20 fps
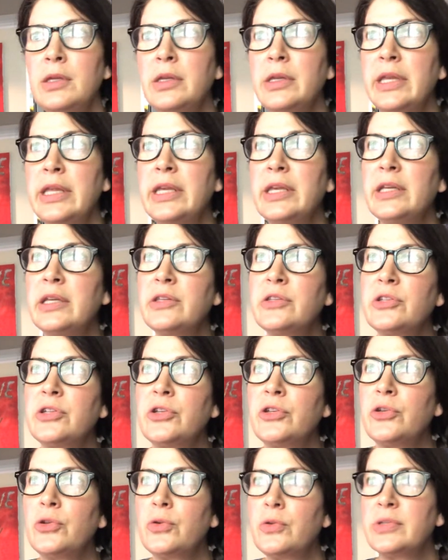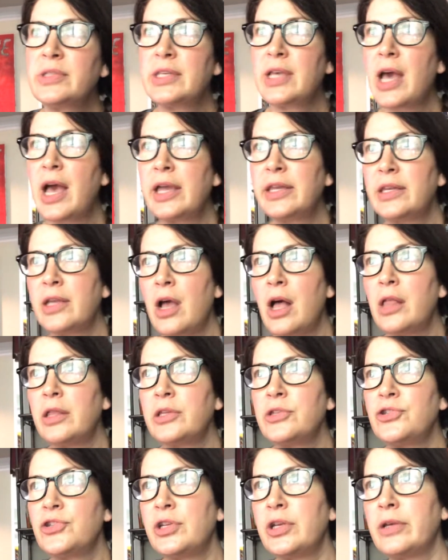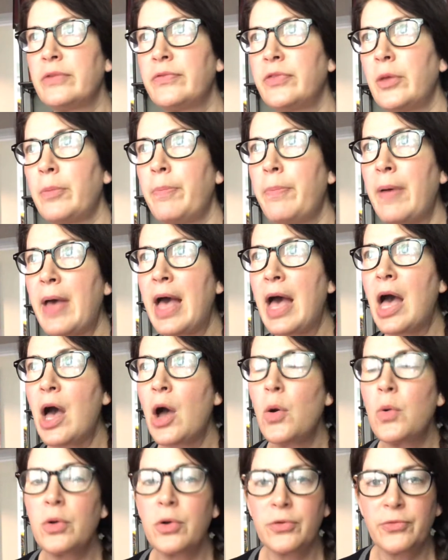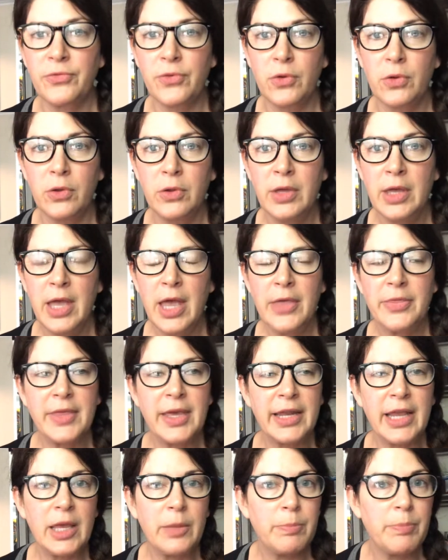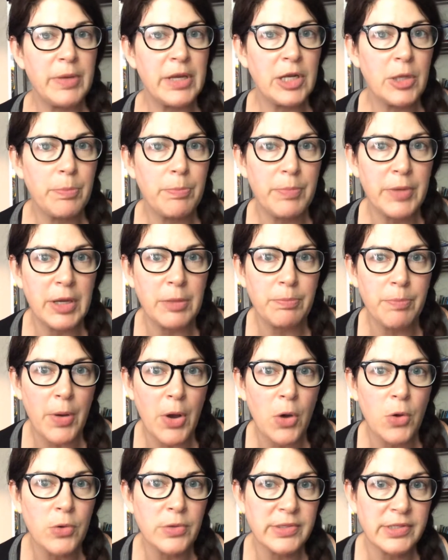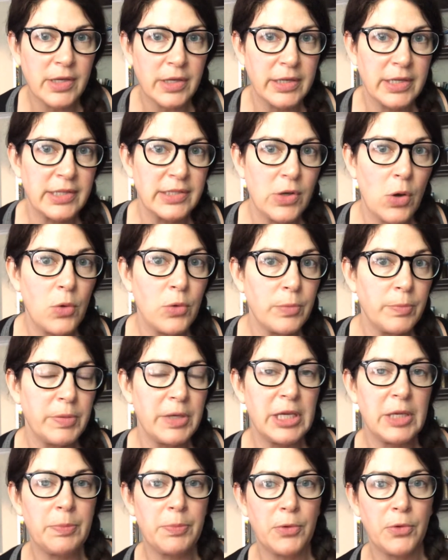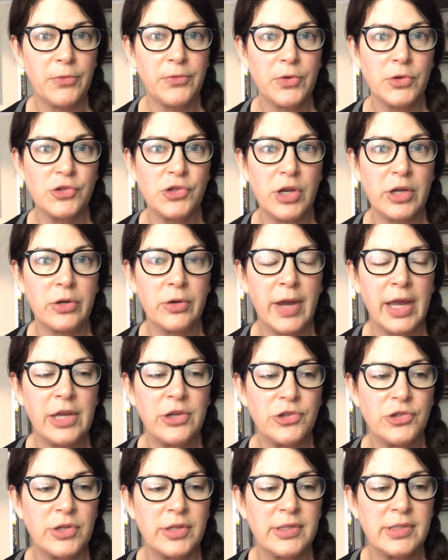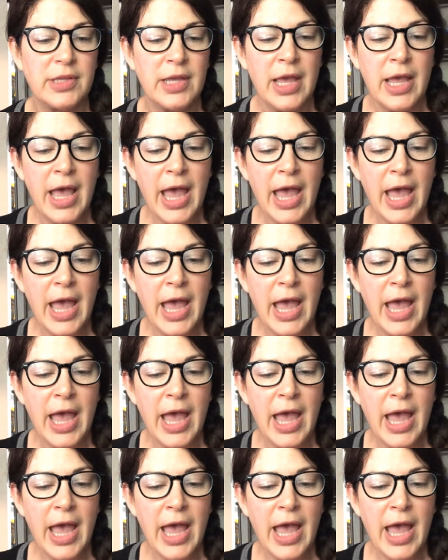needed to use the ideology of the powerful that had been imposed on his own people for generations,